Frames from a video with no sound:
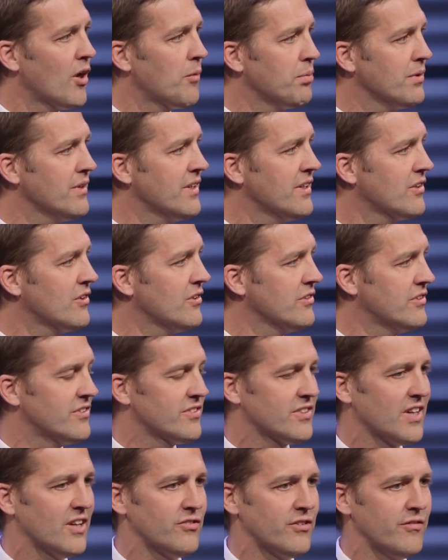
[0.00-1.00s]
our political
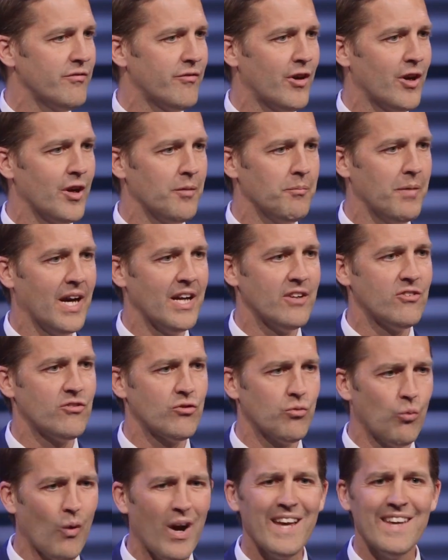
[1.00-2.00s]
discussion very
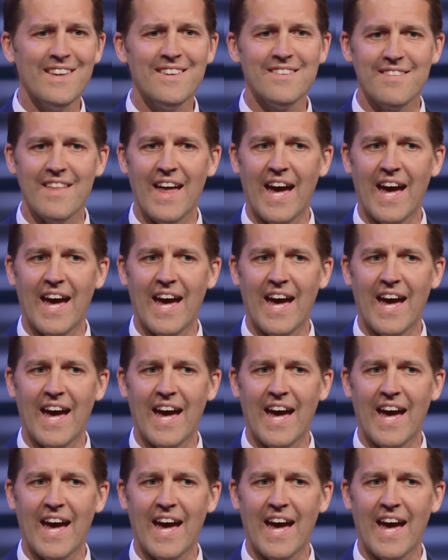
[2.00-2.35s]
much. Why is